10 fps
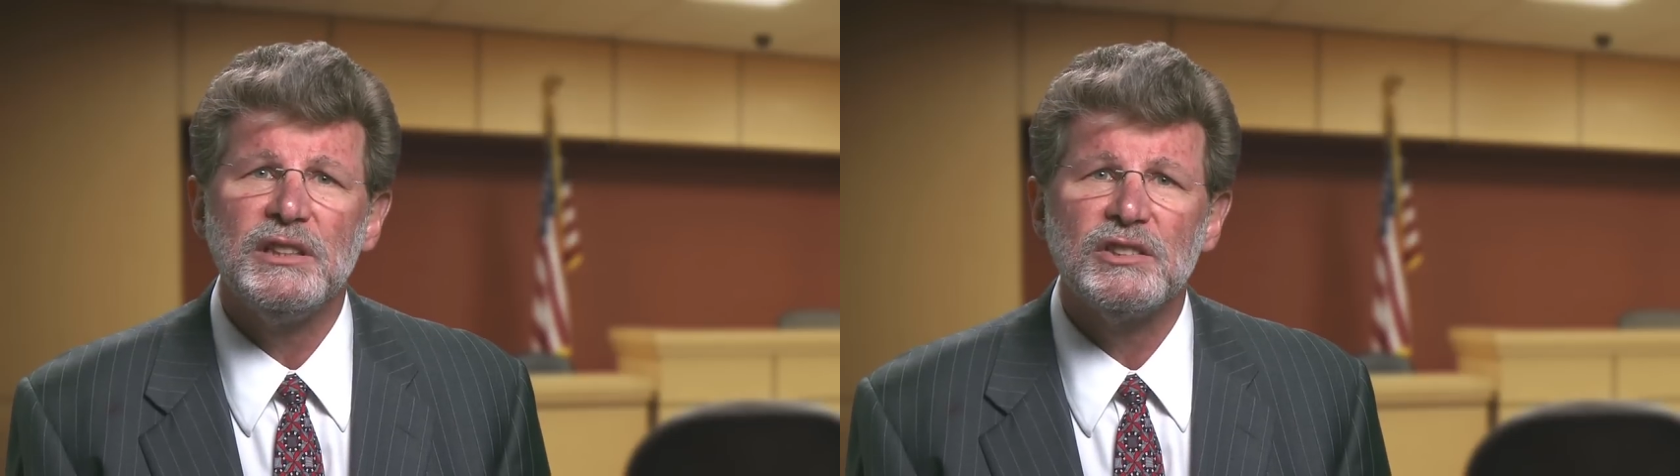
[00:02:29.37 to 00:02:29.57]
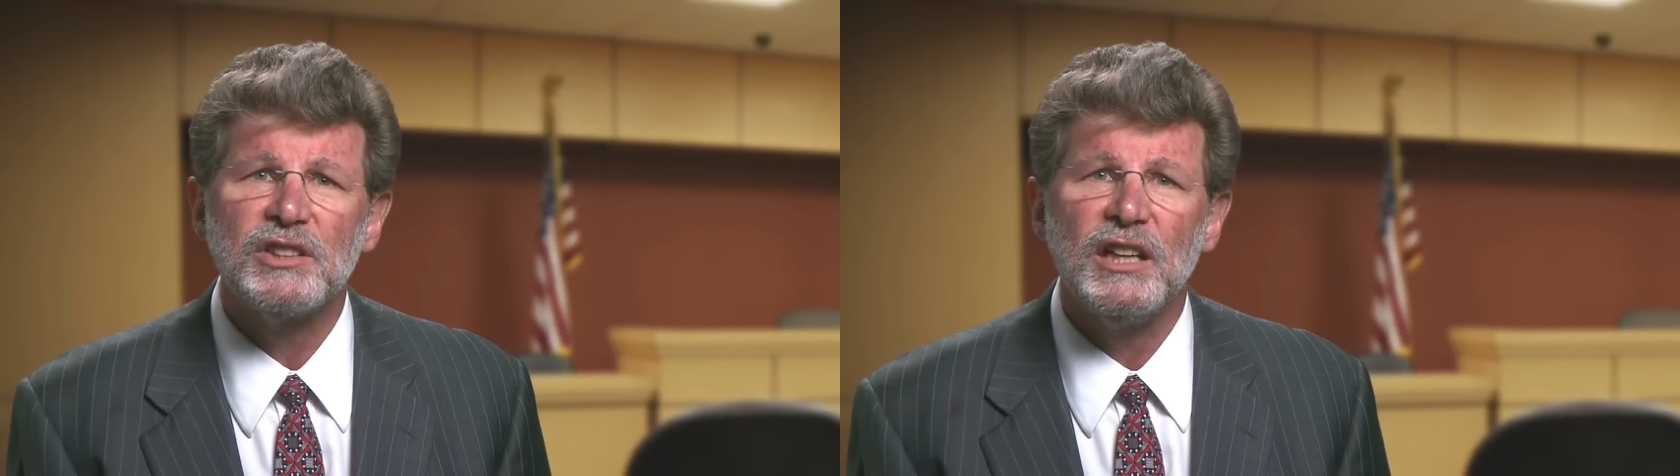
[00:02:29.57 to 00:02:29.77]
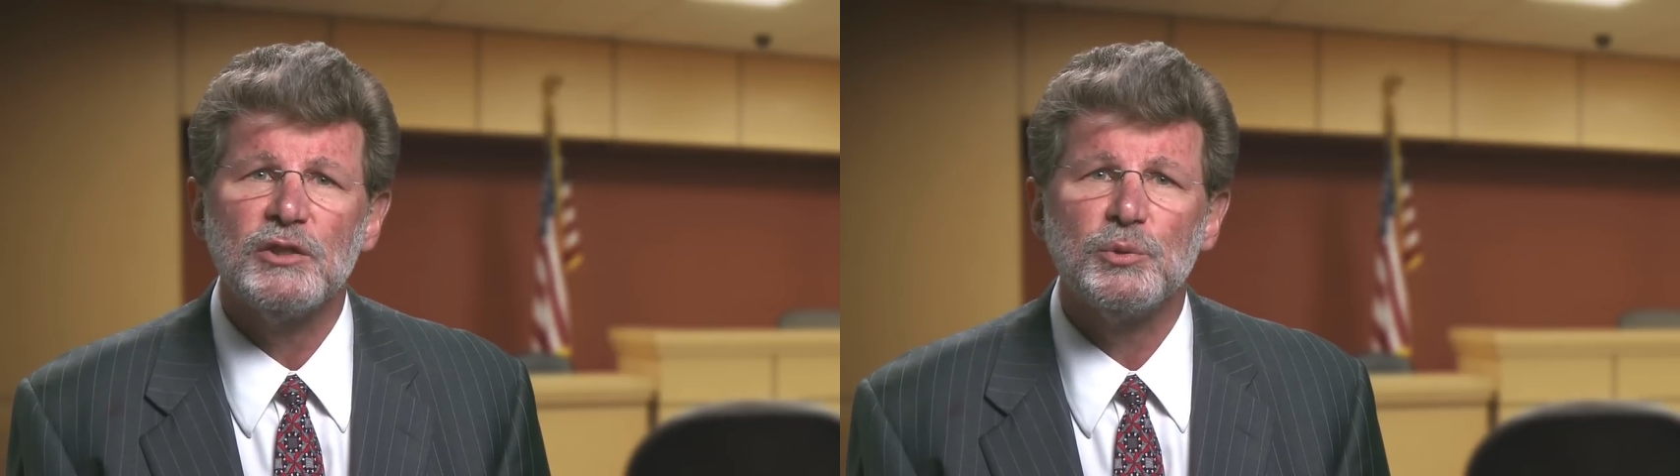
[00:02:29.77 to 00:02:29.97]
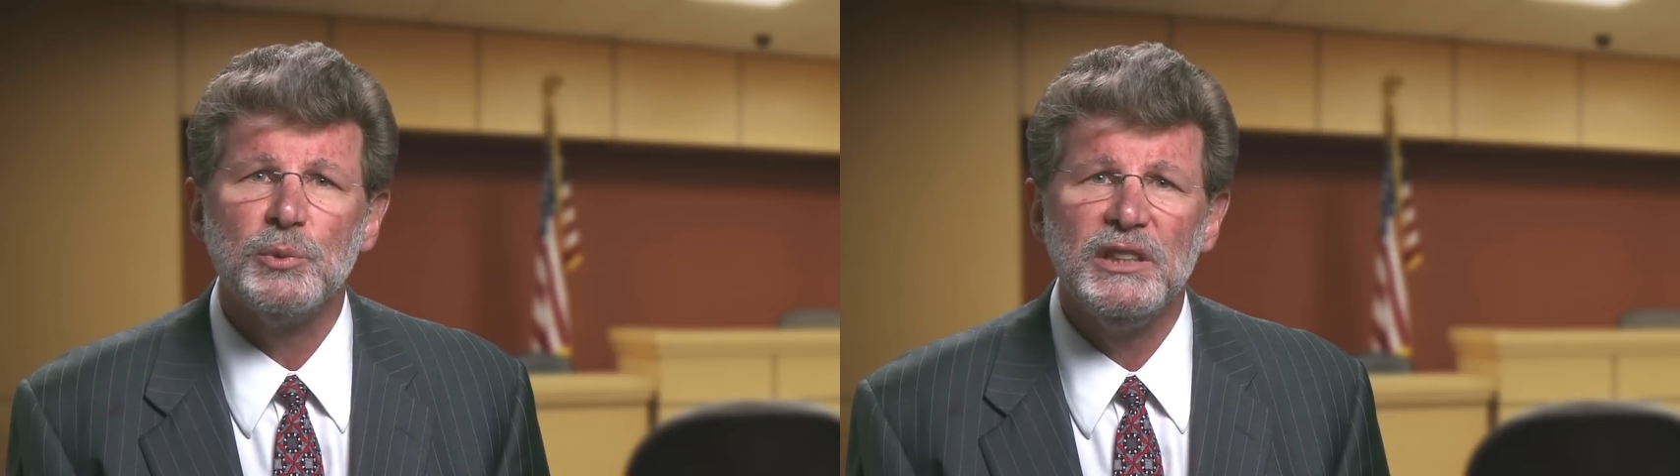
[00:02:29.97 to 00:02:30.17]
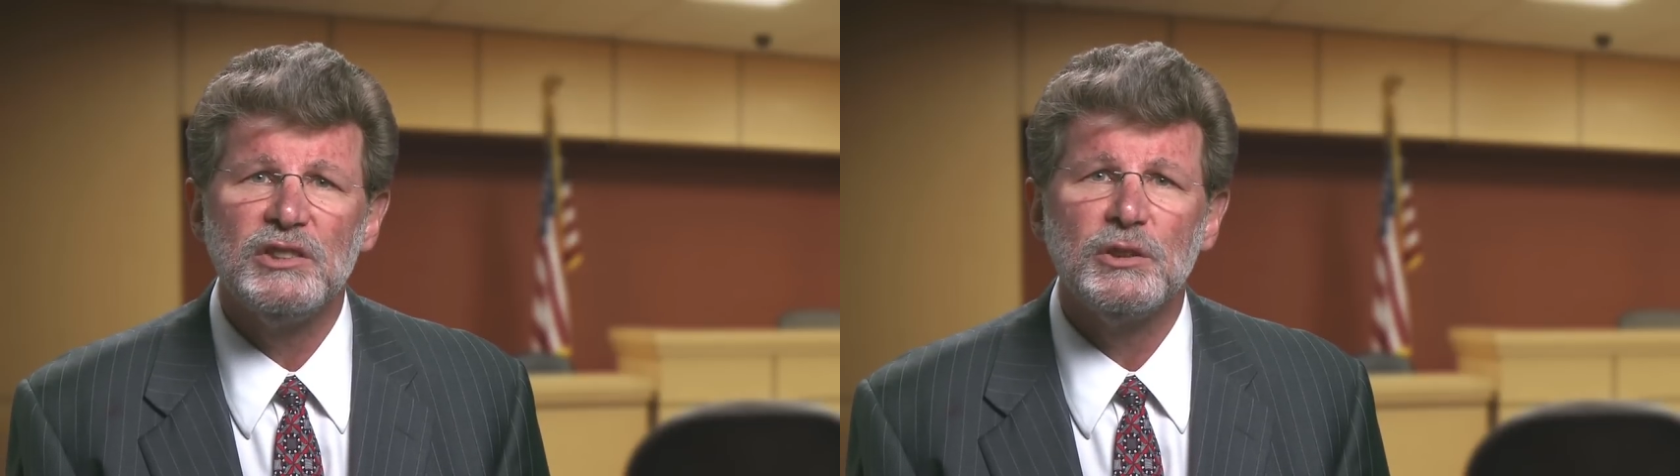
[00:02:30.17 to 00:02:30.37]
discuss
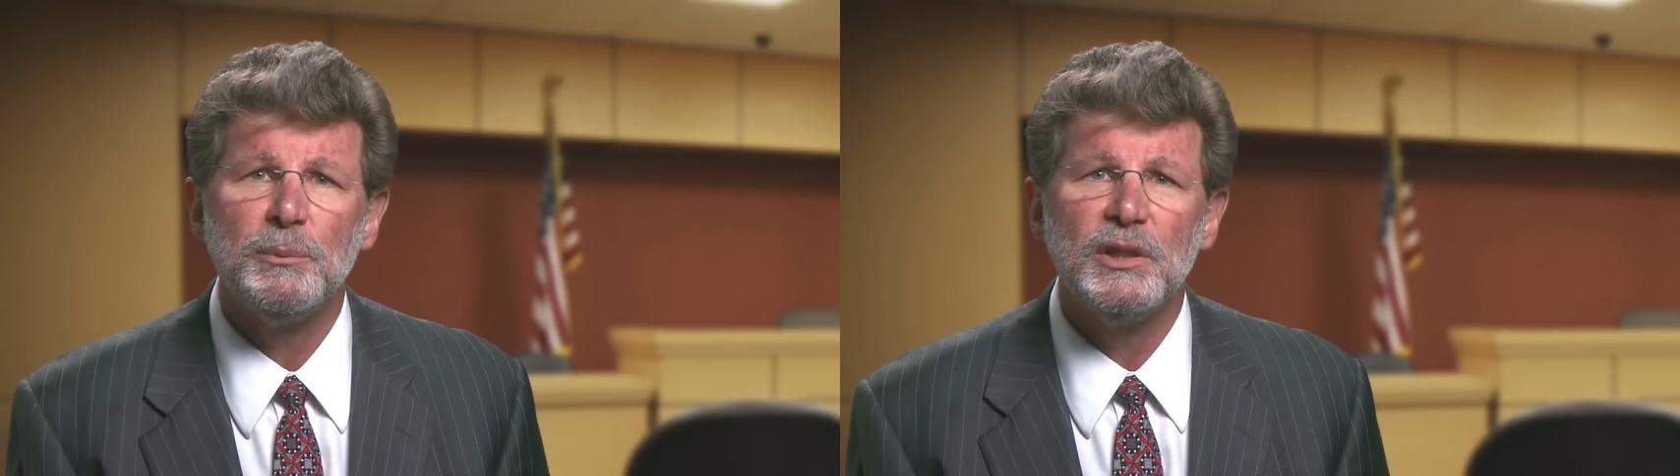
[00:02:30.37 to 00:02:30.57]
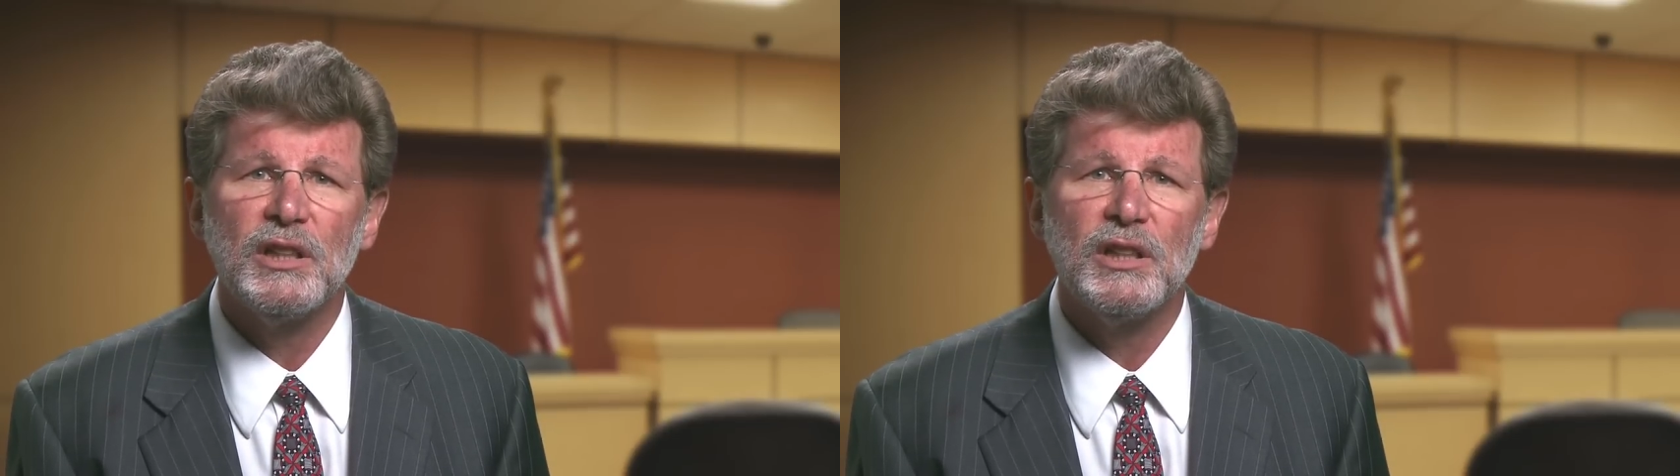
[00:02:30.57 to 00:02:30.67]
reasonable